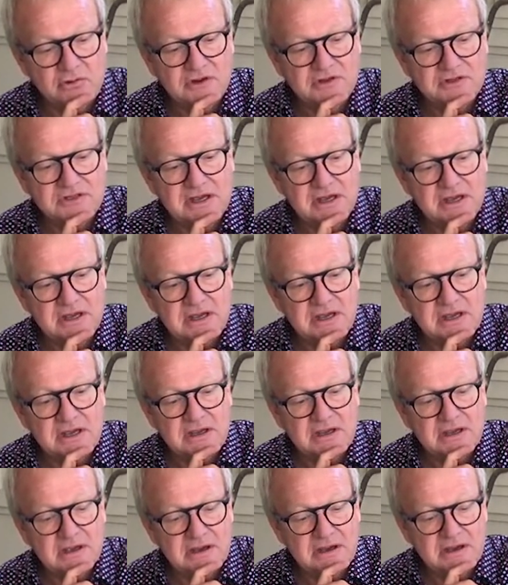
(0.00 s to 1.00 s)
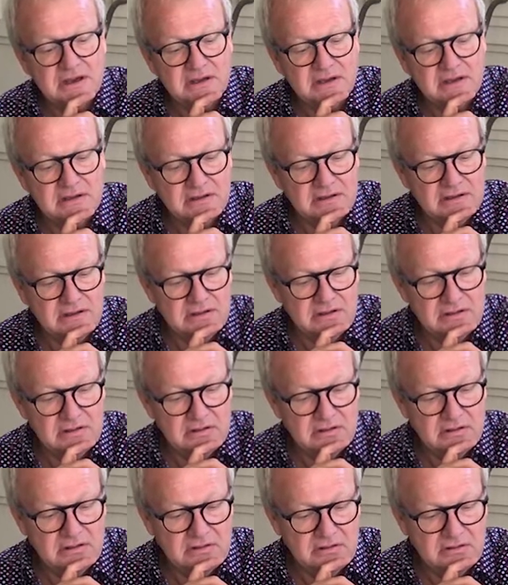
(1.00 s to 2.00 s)
Rosé
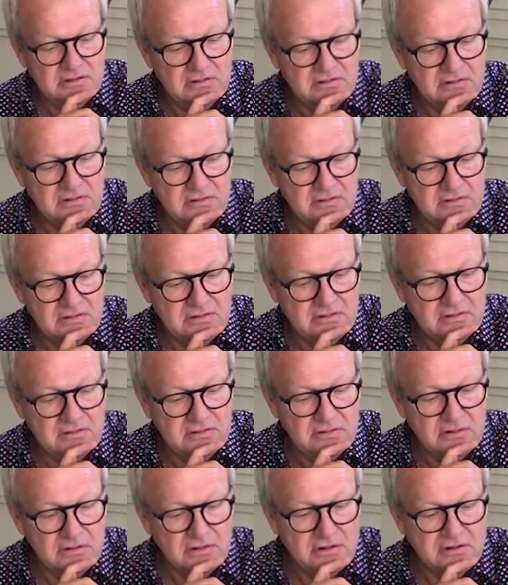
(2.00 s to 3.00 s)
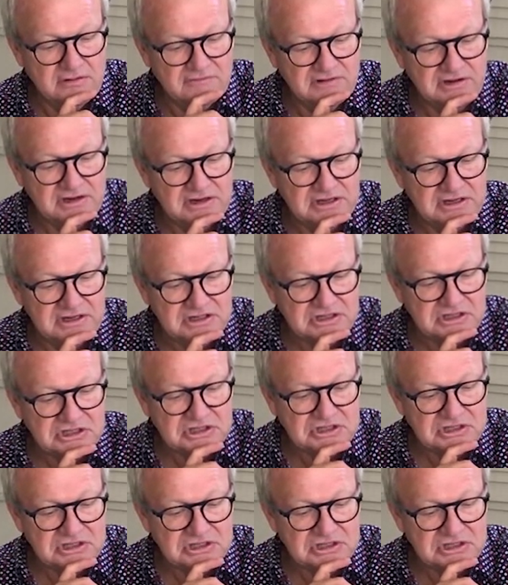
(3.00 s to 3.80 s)
non-vintage.